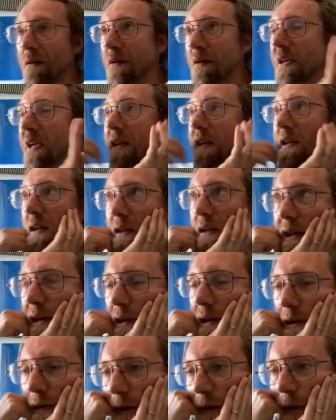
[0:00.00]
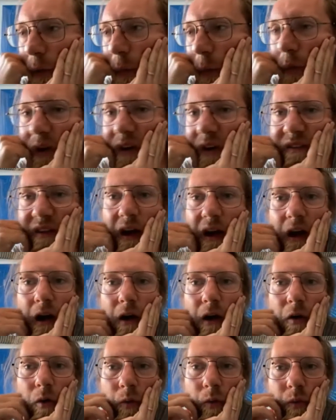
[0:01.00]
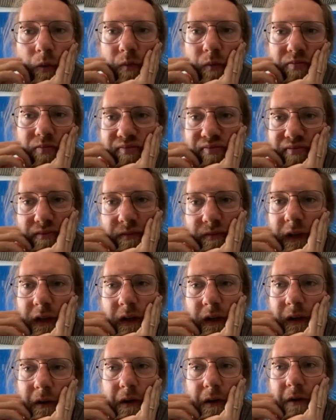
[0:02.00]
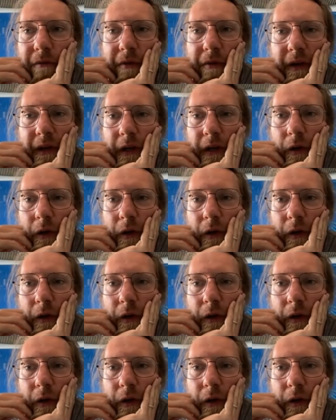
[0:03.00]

yeah. What? How? No fucking